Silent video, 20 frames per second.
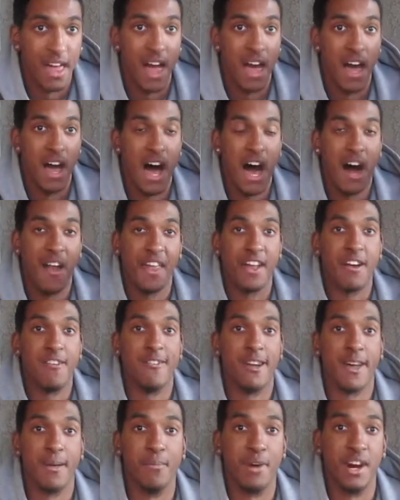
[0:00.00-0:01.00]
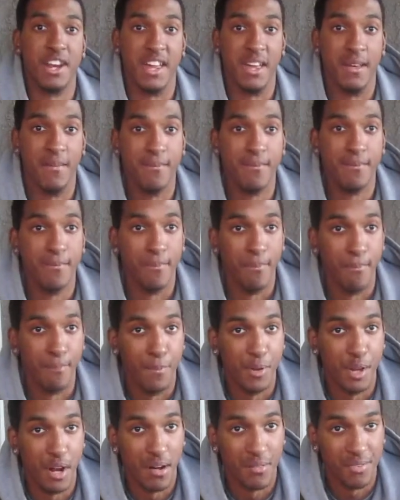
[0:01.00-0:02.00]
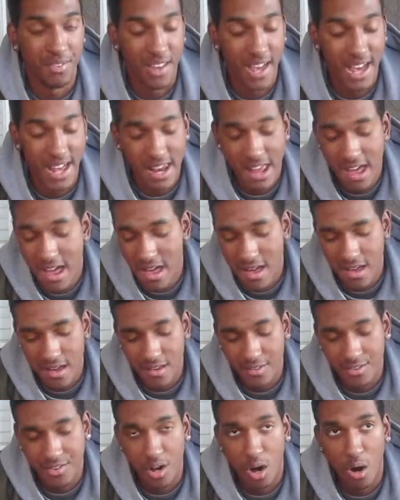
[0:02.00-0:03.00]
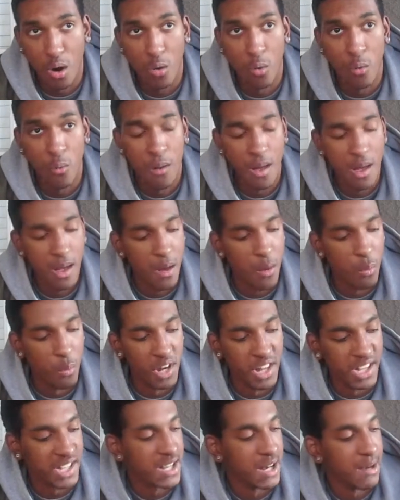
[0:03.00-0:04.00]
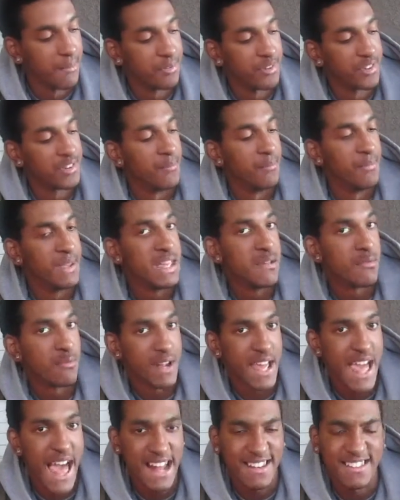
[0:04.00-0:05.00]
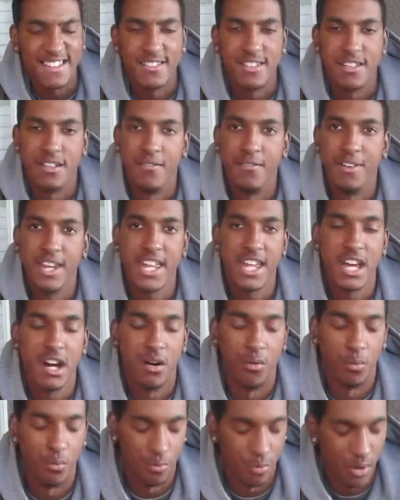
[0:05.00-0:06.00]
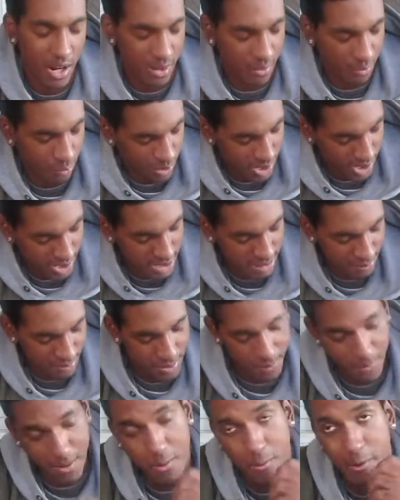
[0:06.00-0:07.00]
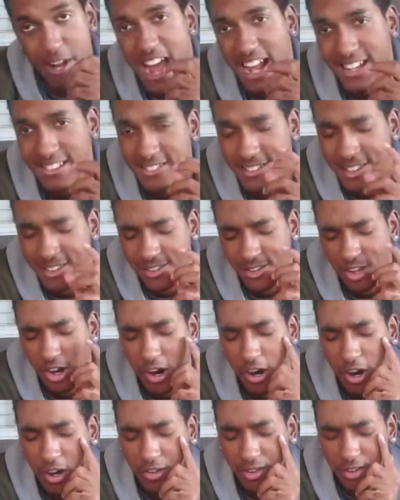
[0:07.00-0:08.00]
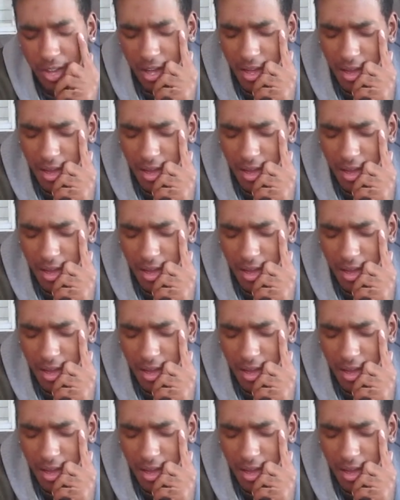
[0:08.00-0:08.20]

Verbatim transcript: how they gonna get money? You know what I'm saying? So when it comes to me reacting to video, when when it comes to me reacting to songs,